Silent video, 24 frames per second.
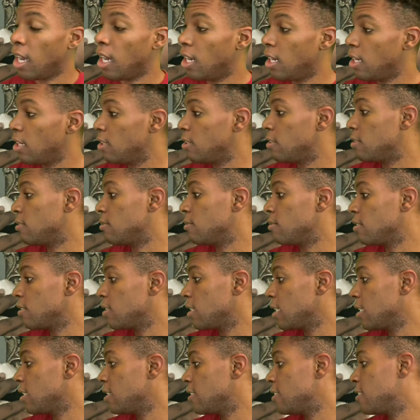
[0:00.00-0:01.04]
oh,
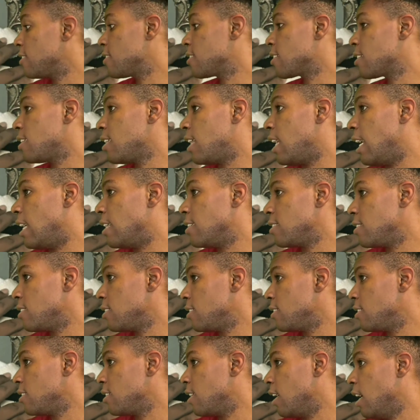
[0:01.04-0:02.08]
okay, this is classy.
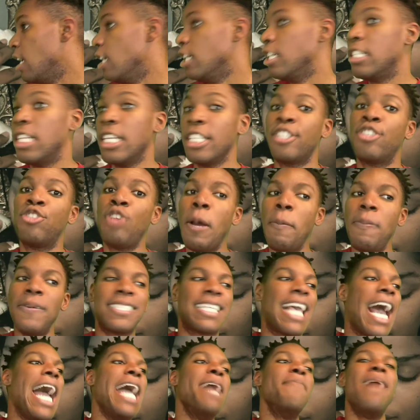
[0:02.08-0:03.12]
The strippers
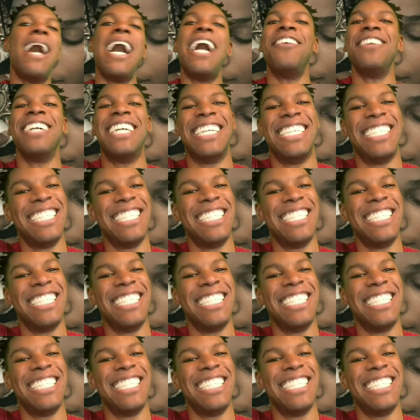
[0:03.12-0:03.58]
came out!